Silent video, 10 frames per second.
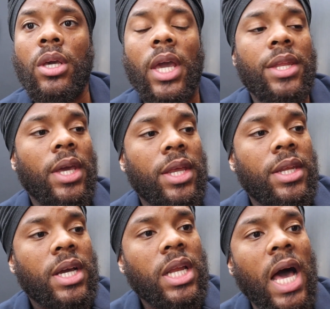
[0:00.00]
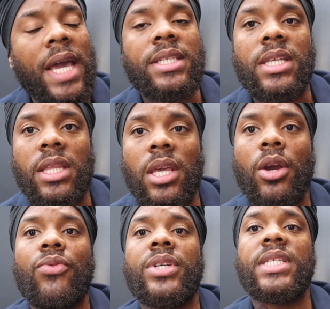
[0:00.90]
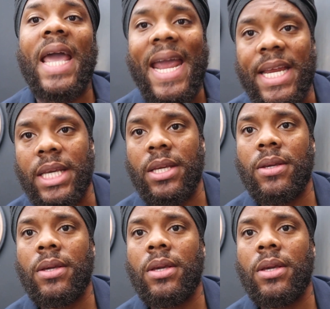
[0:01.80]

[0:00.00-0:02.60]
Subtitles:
and the clients that they're retaining